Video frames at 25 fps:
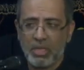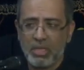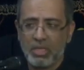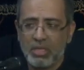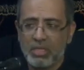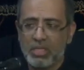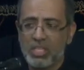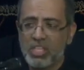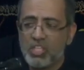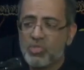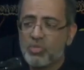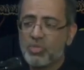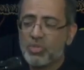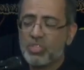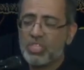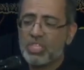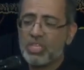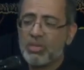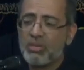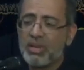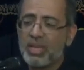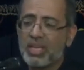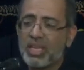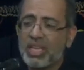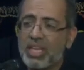This
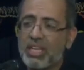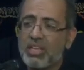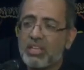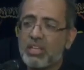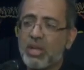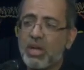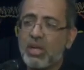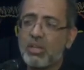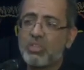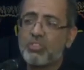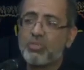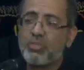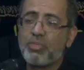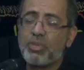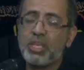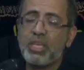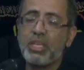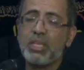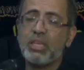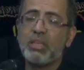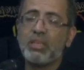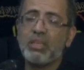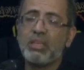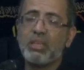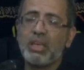musiba cannot
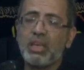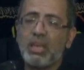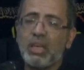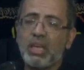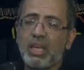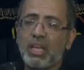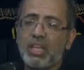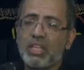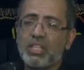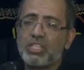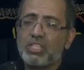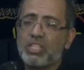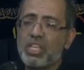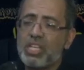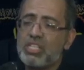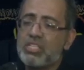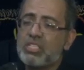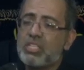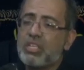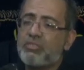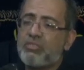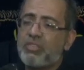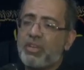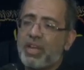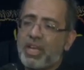be
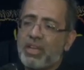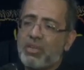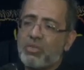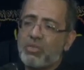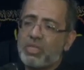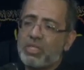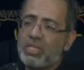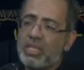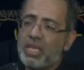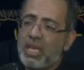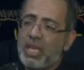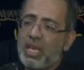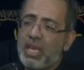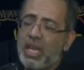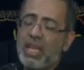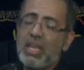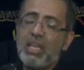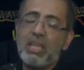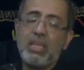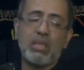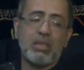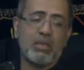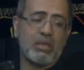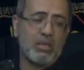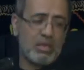justified with
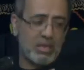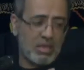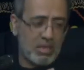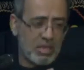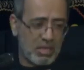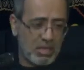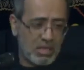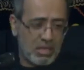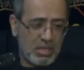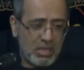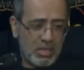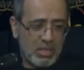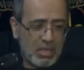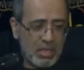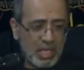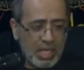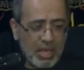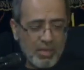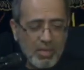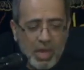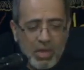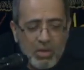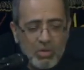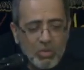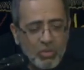any
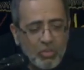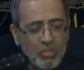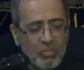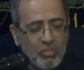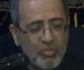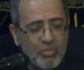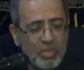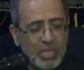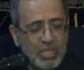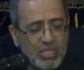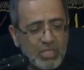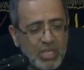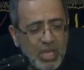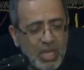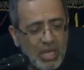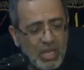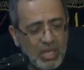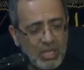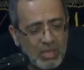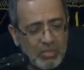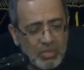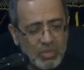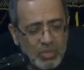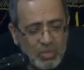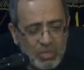amount of
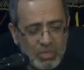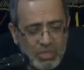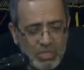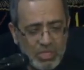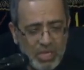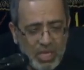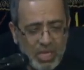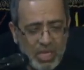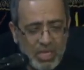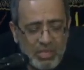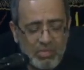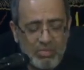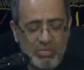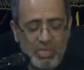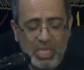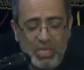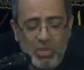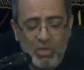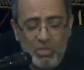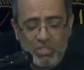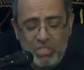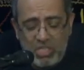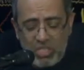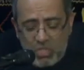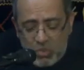masaib you recite,
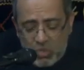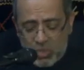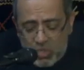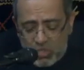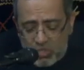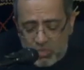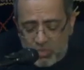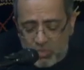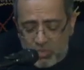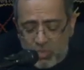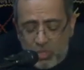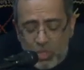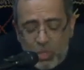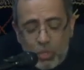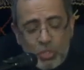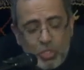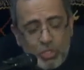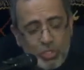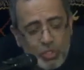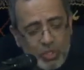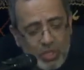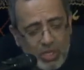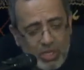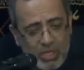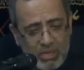because it was
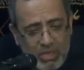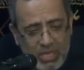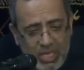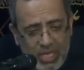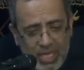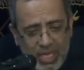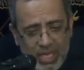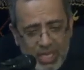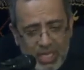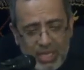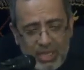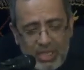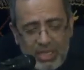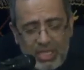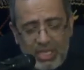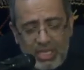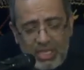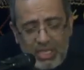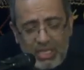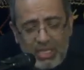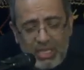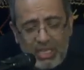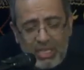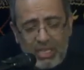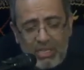mutual. The
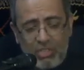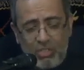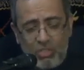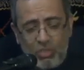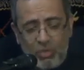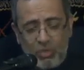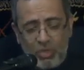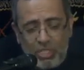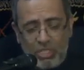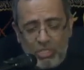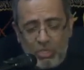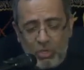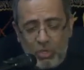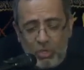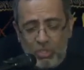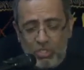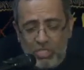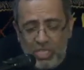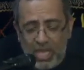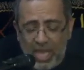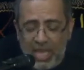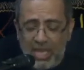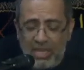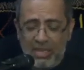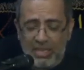degree to which
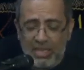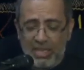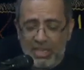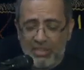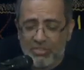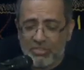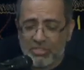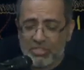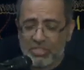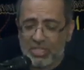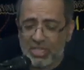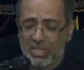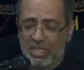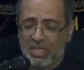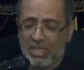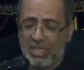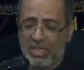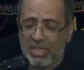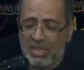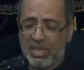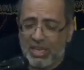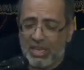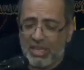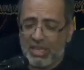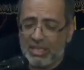Hussein loved
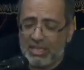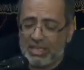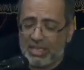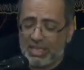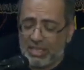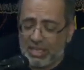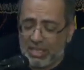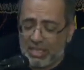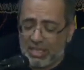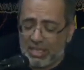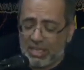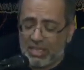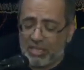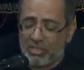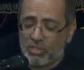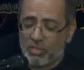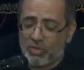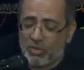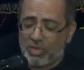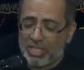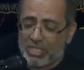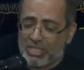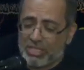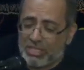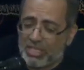Sakina and the degree
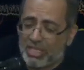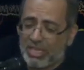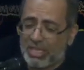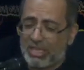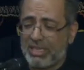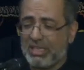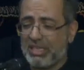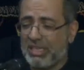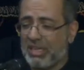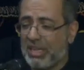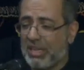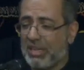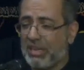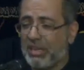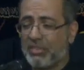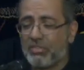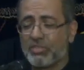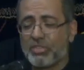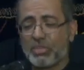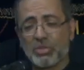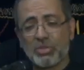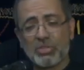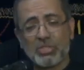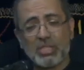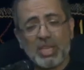to which Sakina
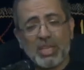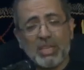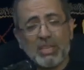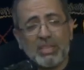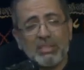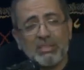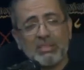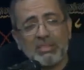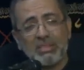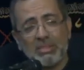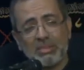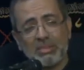loved Hussein.